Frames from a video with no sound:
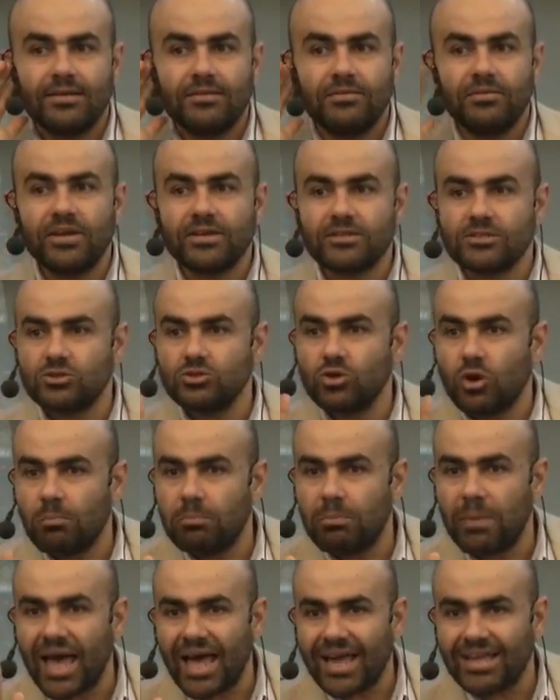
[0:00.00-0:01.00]
There is no
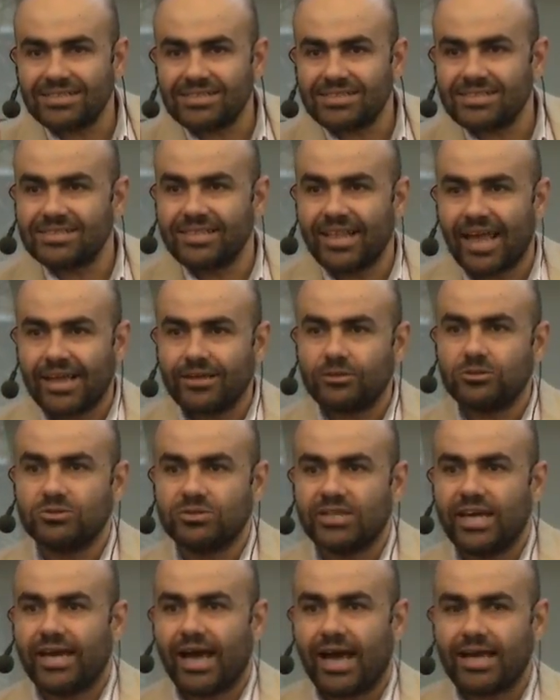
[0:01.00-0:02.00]
bands like
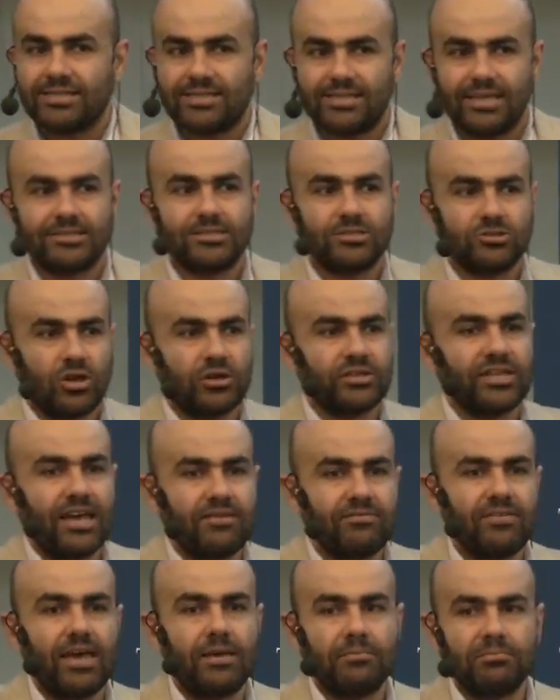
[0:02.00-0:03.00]
today. I set it on
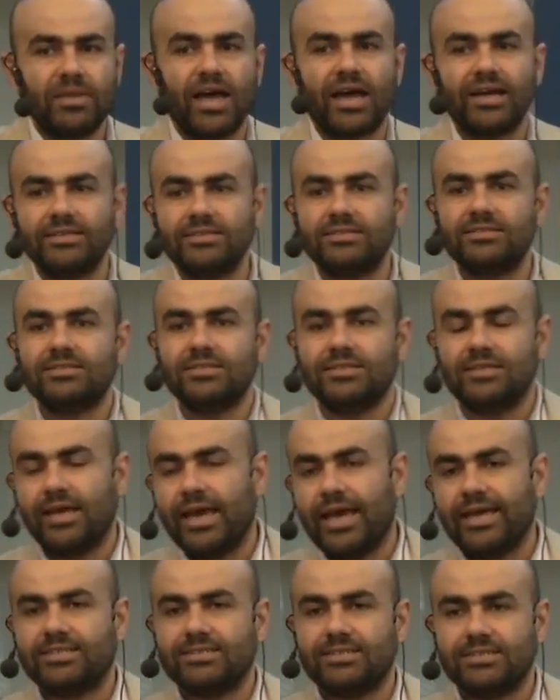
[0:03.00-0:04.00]
FM 90,
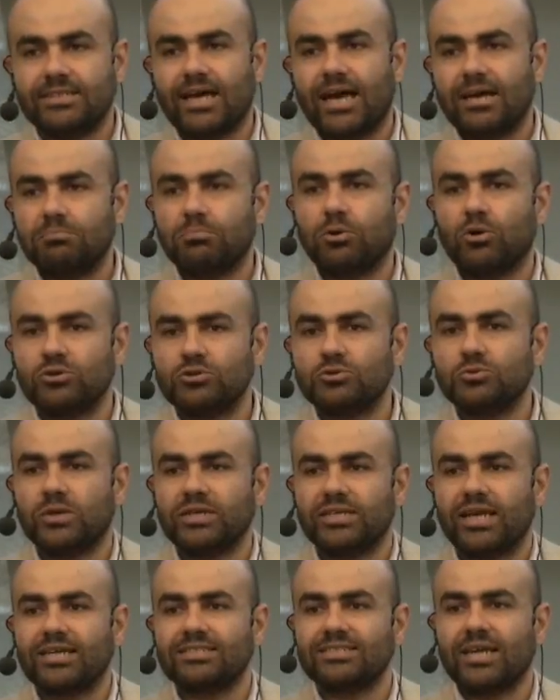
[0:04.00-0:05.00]

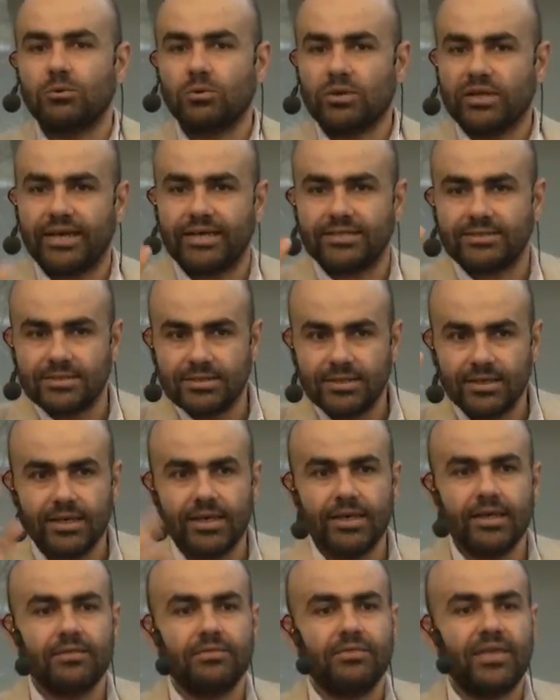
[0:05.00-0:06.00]
89.1, and I will get
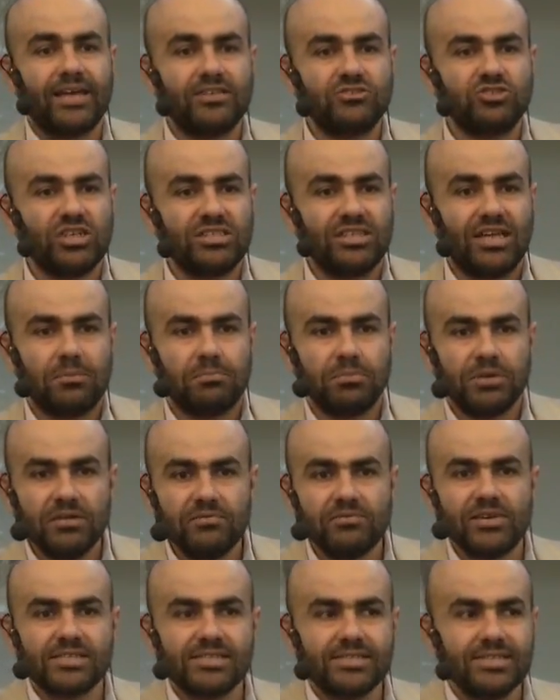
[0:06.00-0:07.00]
that channel.
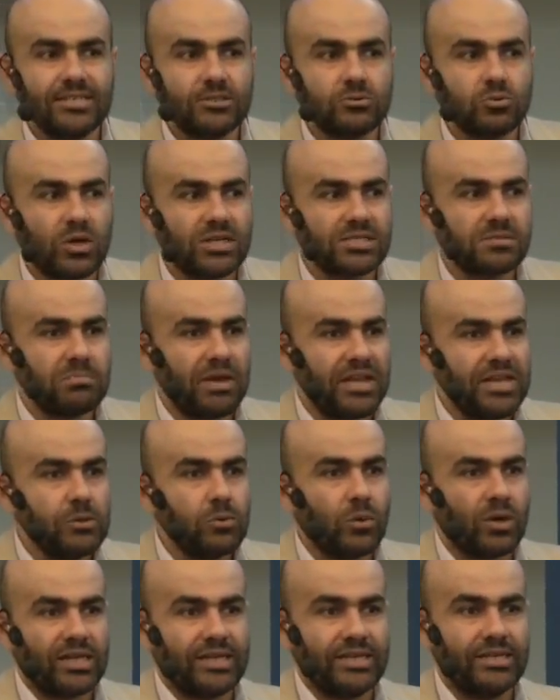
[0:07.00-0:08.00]
Previously, it was
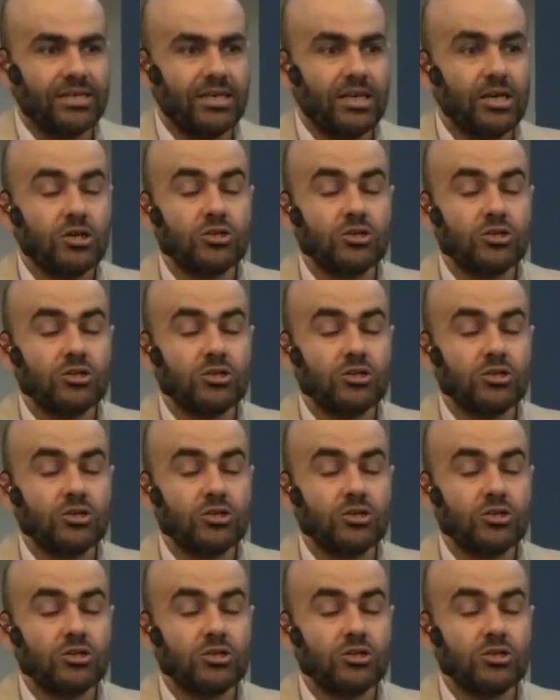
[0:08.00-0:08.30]
manually.